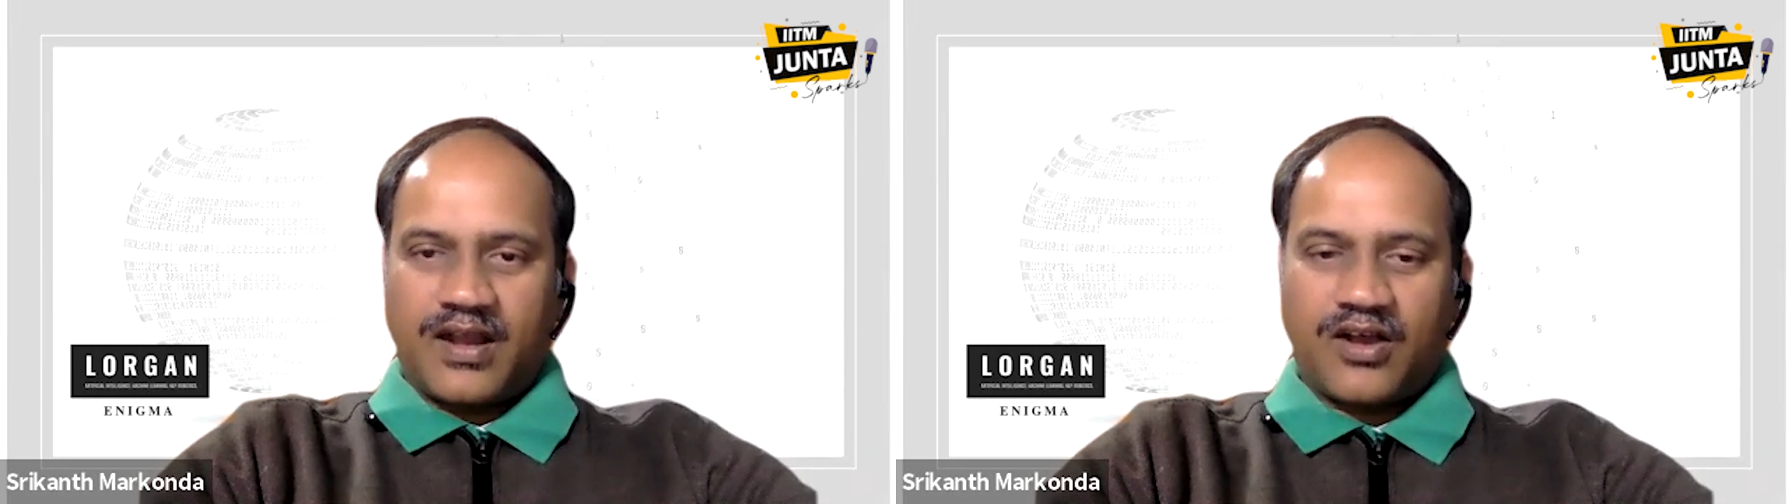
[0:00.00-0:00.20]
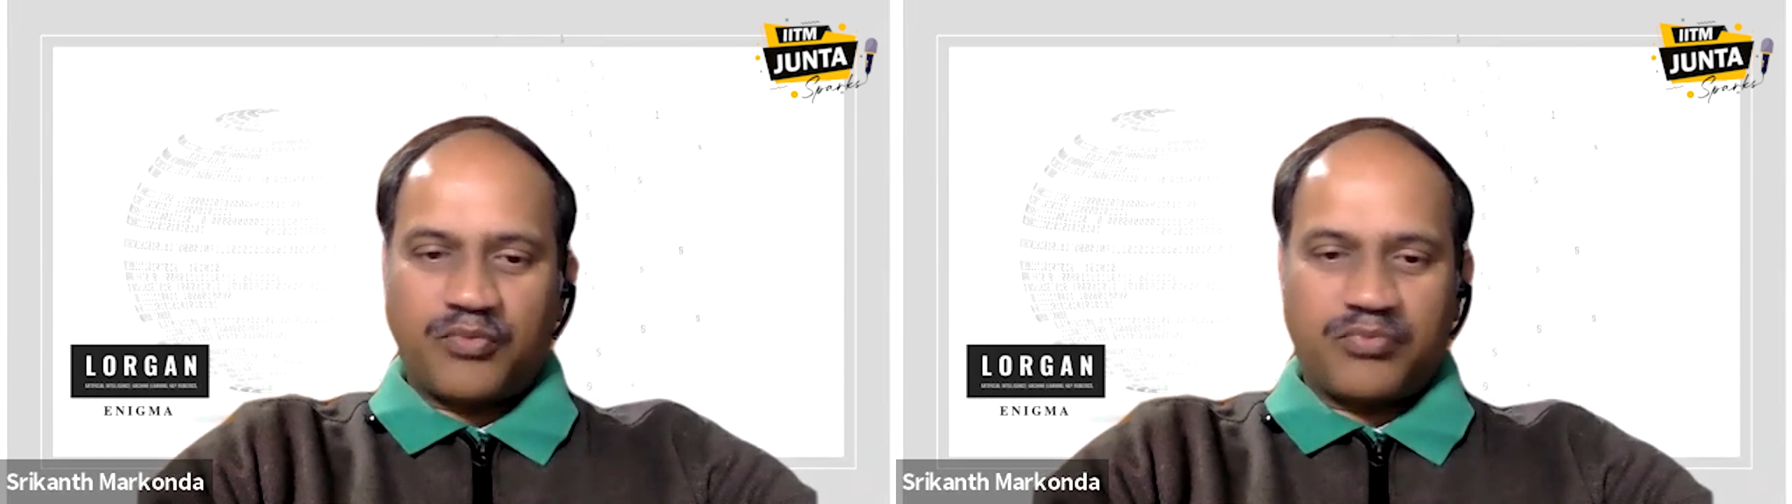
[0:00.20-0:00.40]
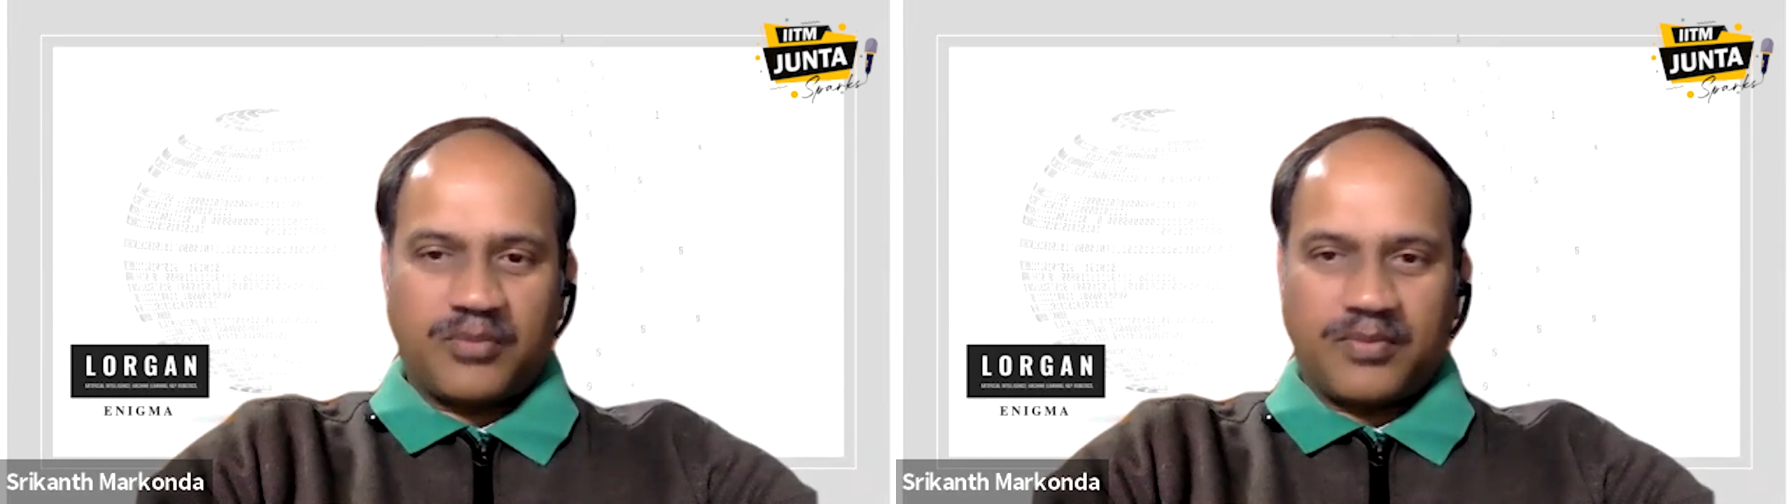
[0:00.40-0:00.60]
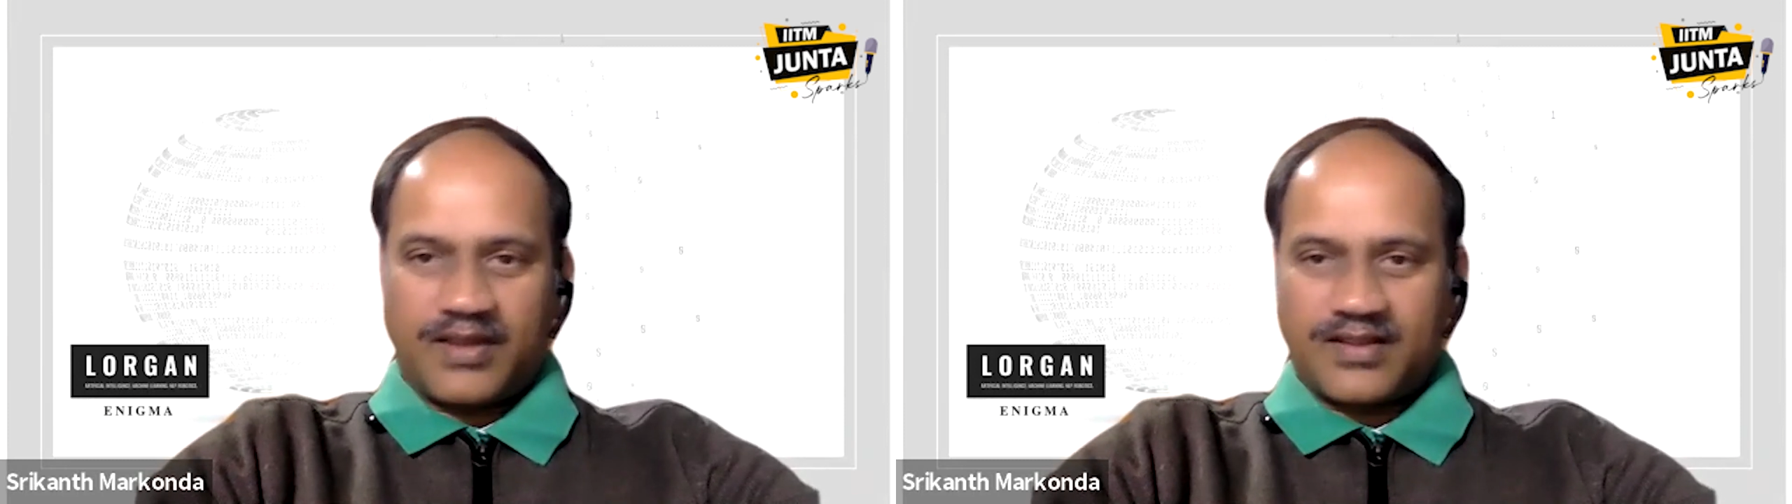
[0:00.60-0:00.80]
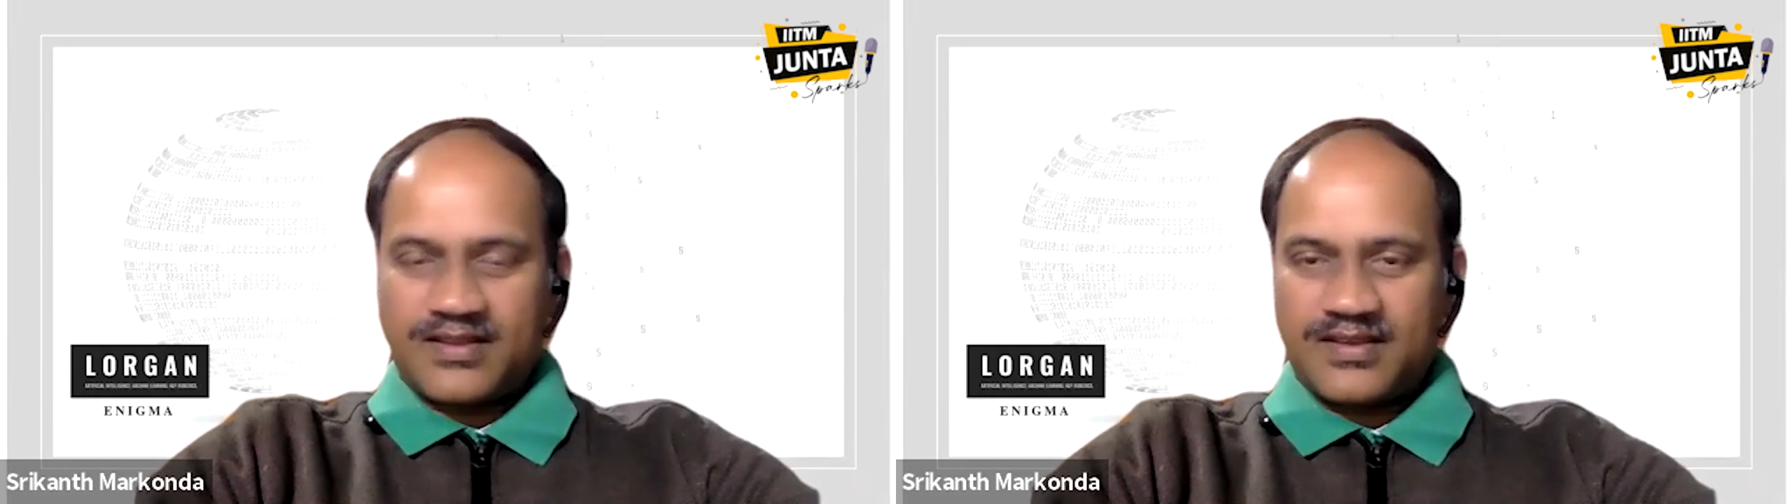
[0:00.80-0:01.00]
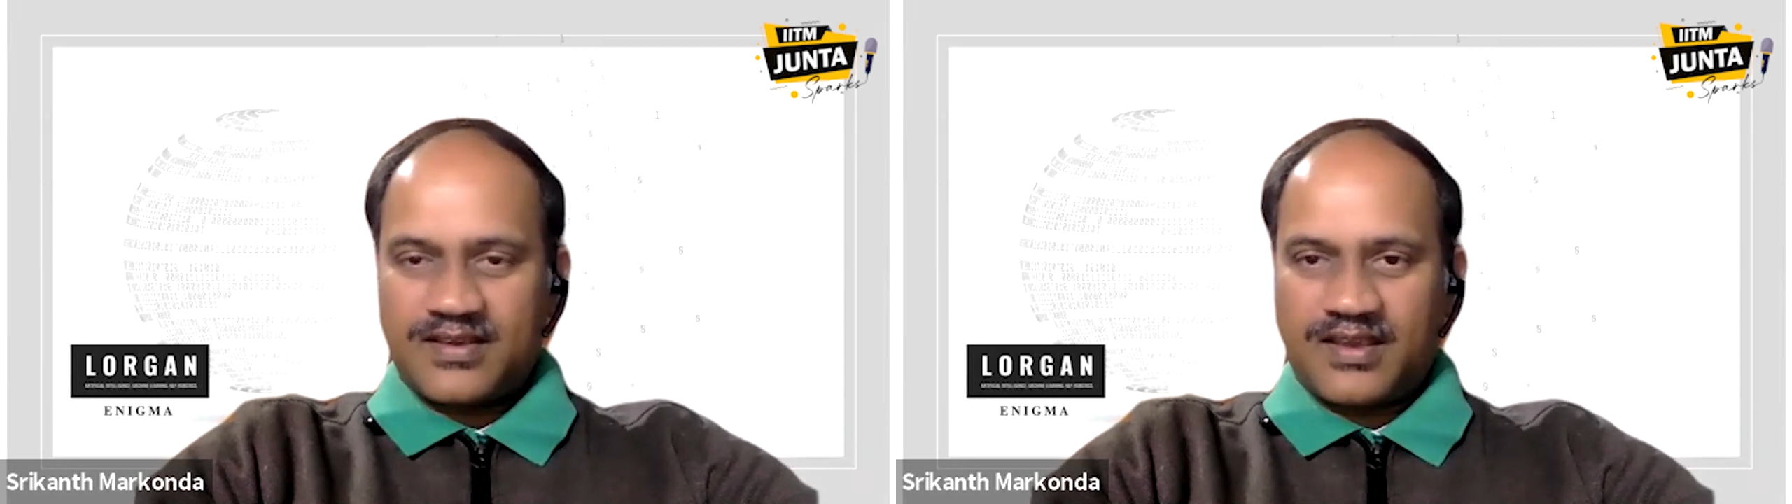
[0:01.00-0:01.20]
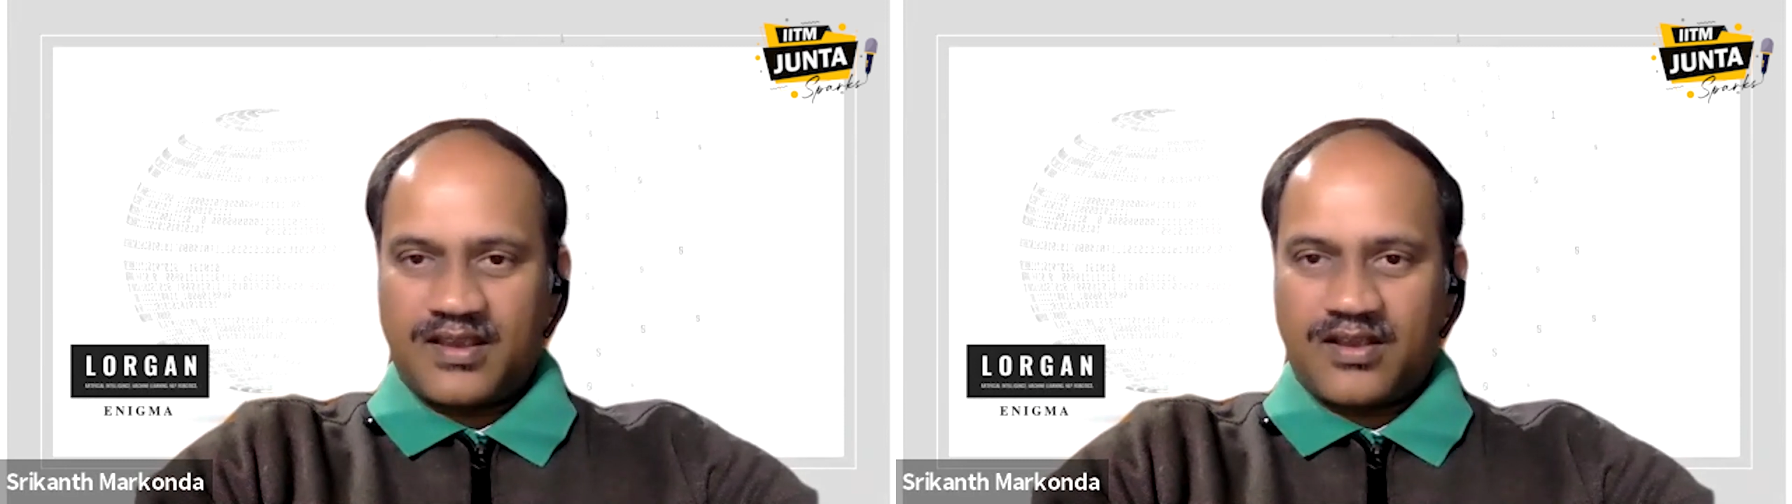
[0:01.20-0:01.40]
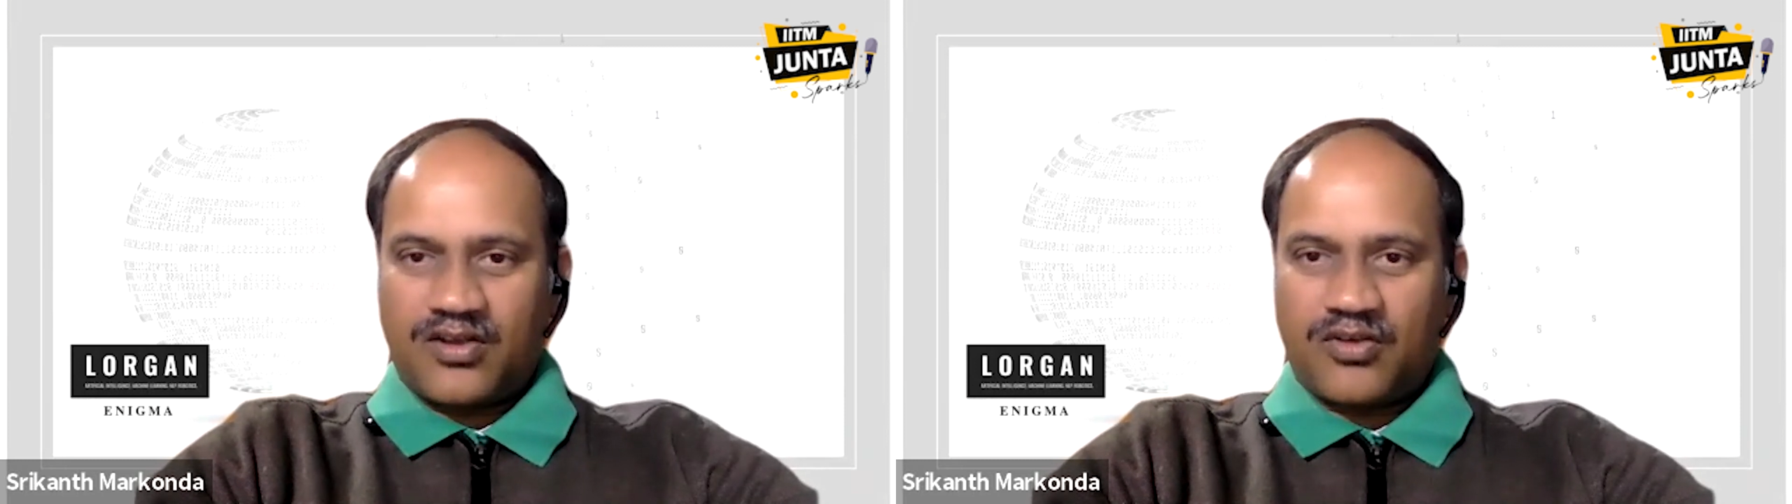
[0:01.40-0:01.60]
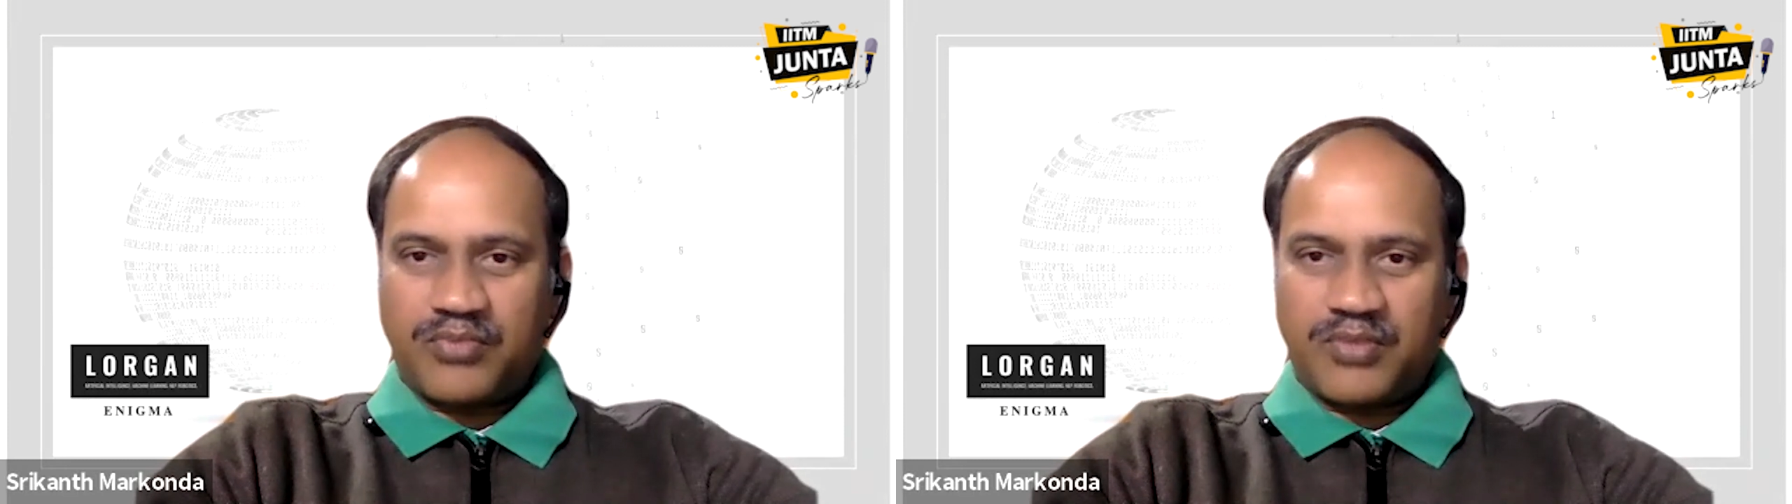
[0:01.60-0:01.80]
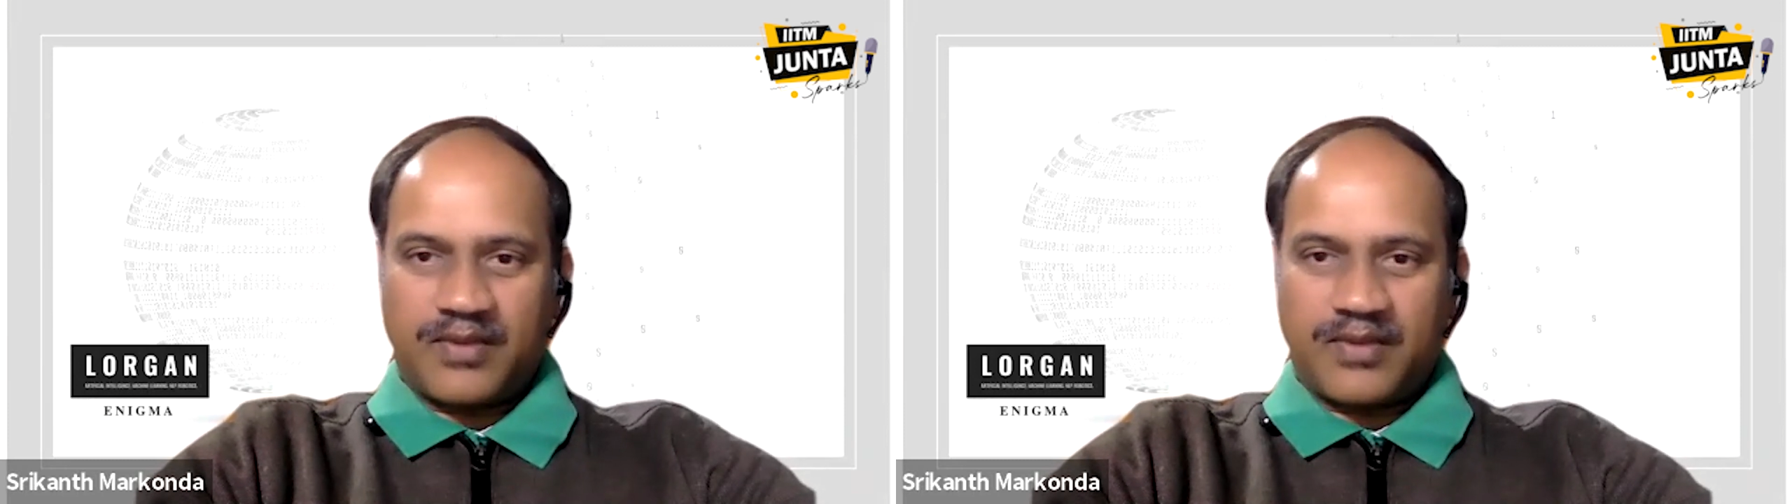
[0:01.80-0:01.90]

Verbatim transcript: how people are thinking how